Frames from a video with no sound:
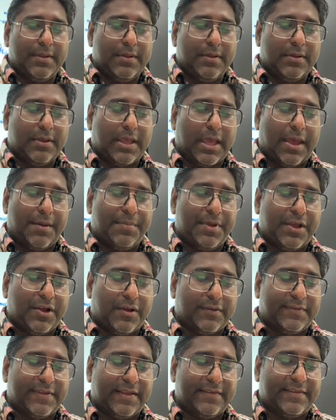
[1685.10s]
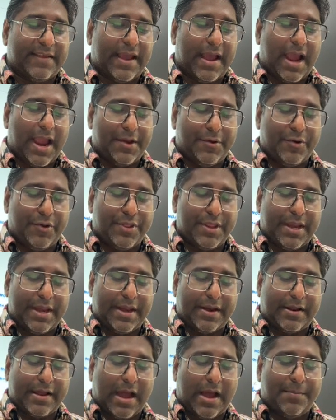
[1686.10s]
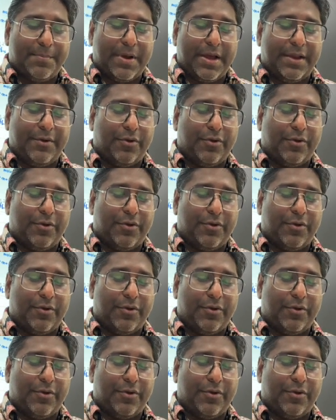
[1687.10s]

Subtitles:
okay, because they say hydrogen and carbon